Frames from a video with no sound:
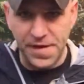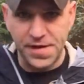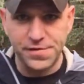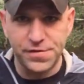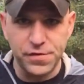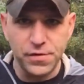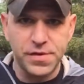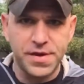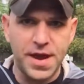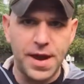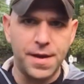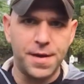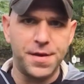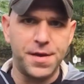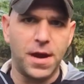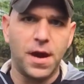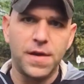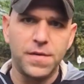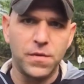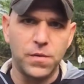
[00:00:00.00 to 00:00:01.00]
I do carry
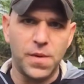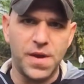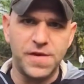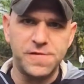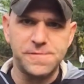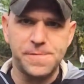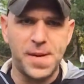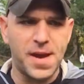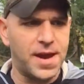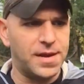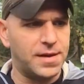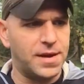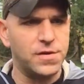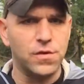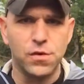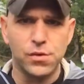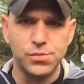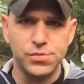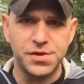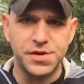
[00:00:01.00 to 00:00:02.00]
on the waistband, I
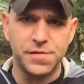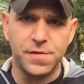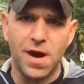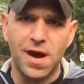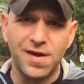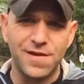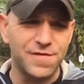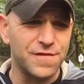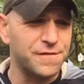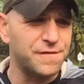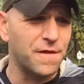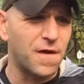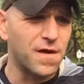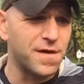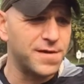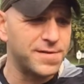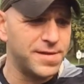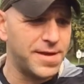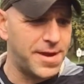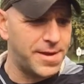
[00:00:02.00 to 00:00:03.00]
normally rock a
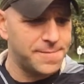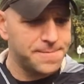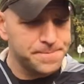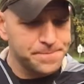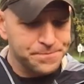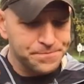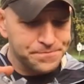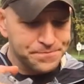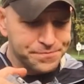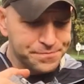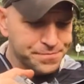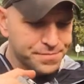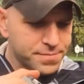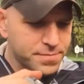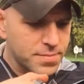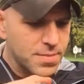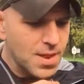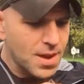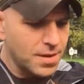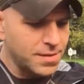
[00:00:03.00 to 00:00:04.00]
Safariland.
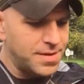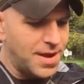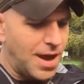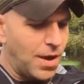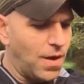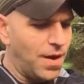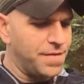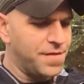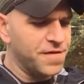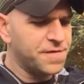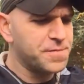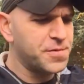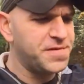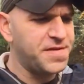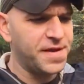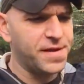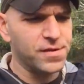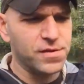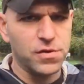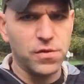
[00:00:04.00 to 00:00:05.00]
Now on this
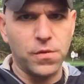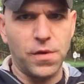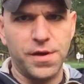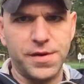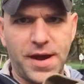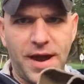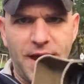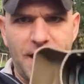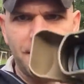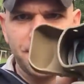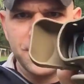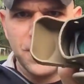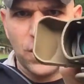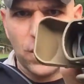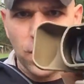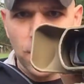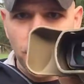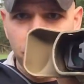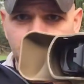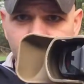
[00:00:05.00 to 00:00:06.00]
particular one, I have the
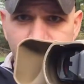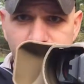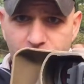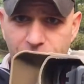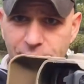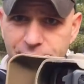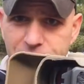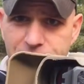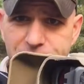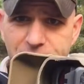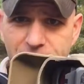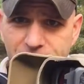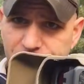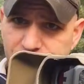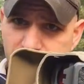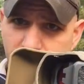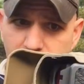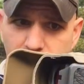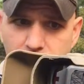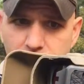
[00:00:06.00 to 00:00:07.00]
Oregon Trail
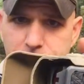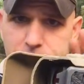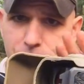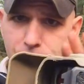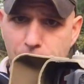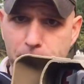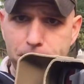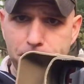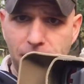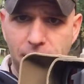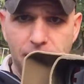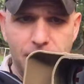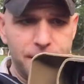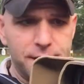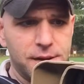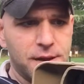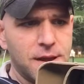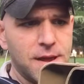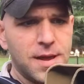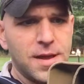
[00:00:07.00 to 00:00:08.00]
Defense uh, nub
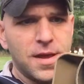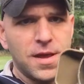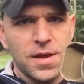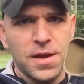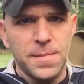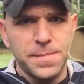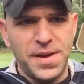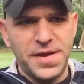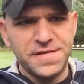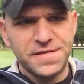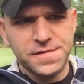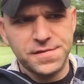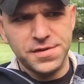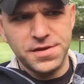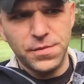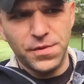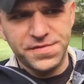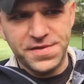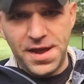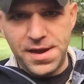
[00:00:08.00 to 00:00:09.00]
mod.
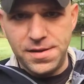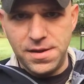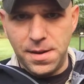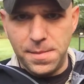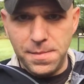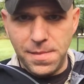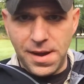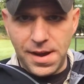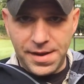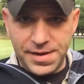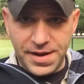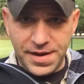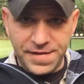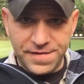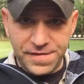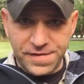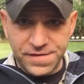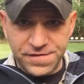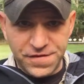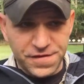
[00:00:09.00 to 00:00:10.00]
Basically what that nub mod
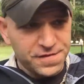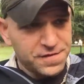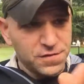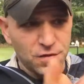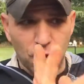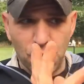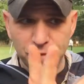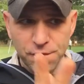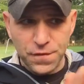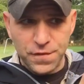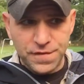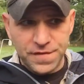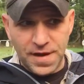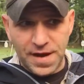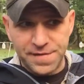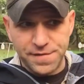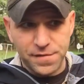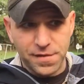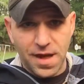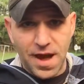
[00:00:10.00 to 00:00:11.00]
is, is just an
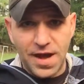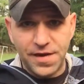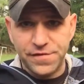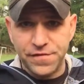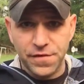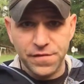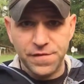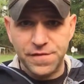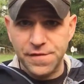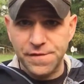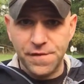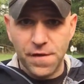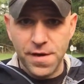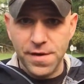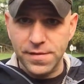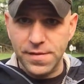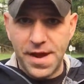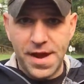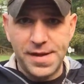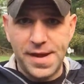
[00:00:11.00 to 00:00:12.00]
oversized latch on the
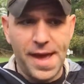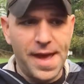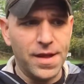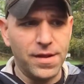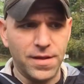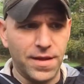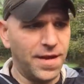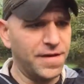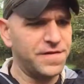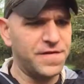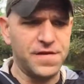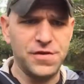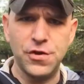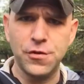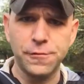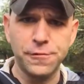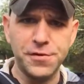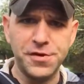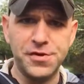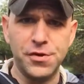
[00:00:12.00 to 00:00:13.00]
Safariland ALS and
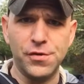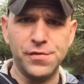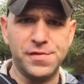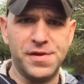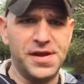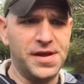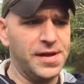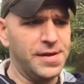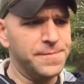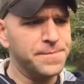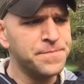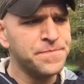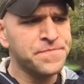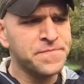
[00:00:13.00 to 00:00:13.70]
you really don't need it.